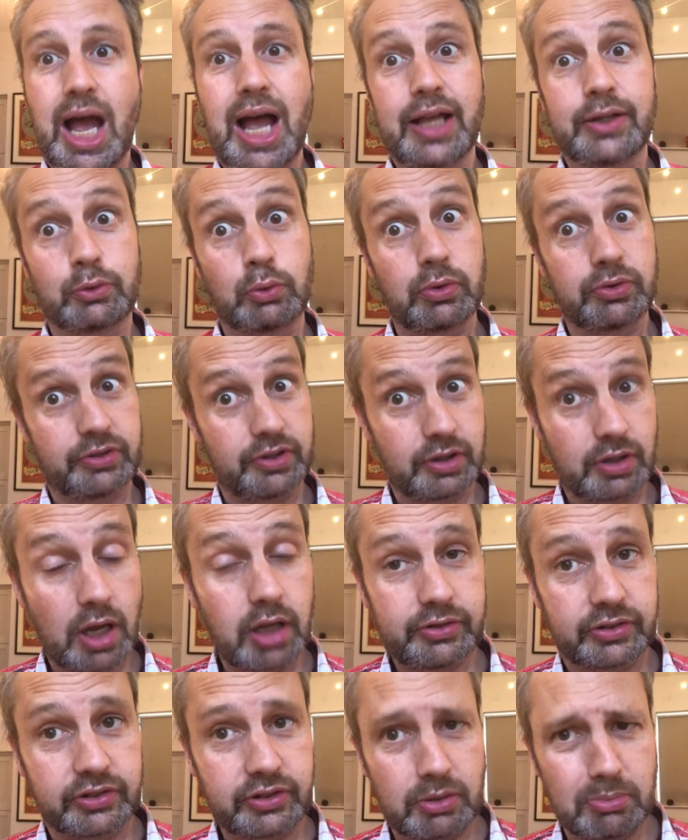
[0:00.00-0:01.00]
as was the
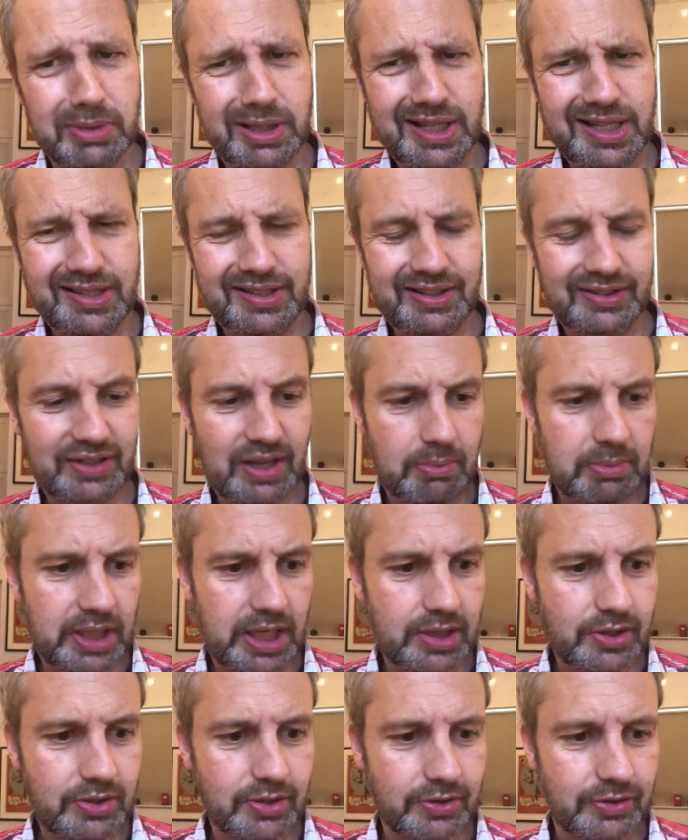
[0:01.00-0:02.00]
custom in these
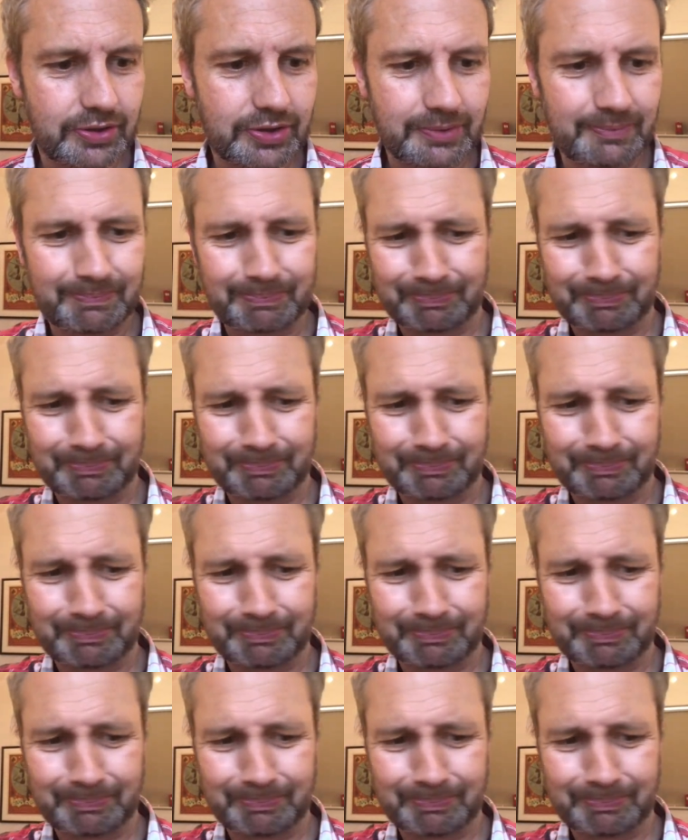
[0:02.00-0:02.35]
examinations.